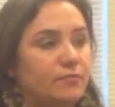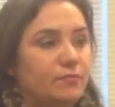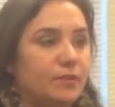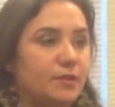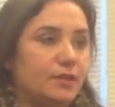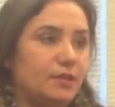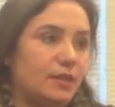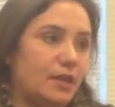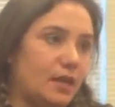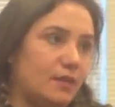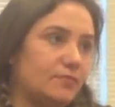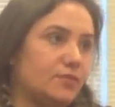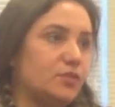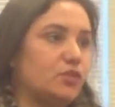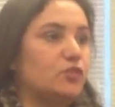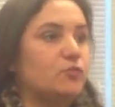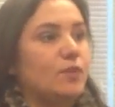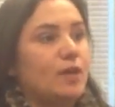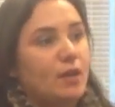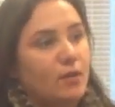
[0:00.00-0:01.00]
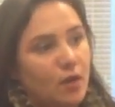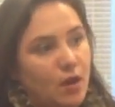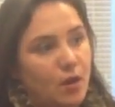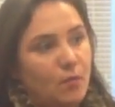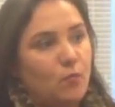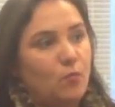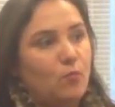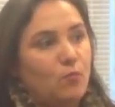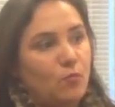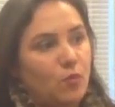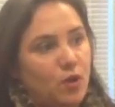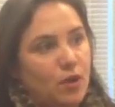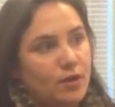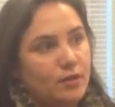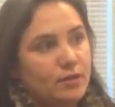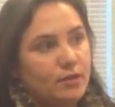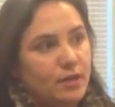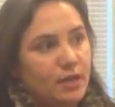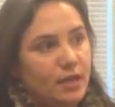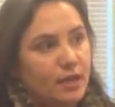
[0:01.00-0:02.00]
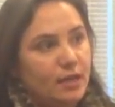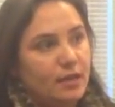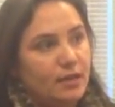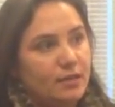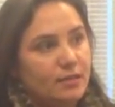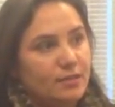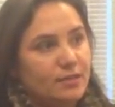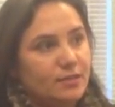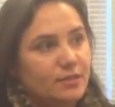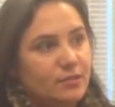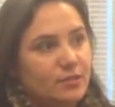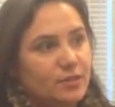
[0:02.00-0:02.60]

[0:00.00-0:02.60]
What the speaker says: you kind of situate on one hand, so to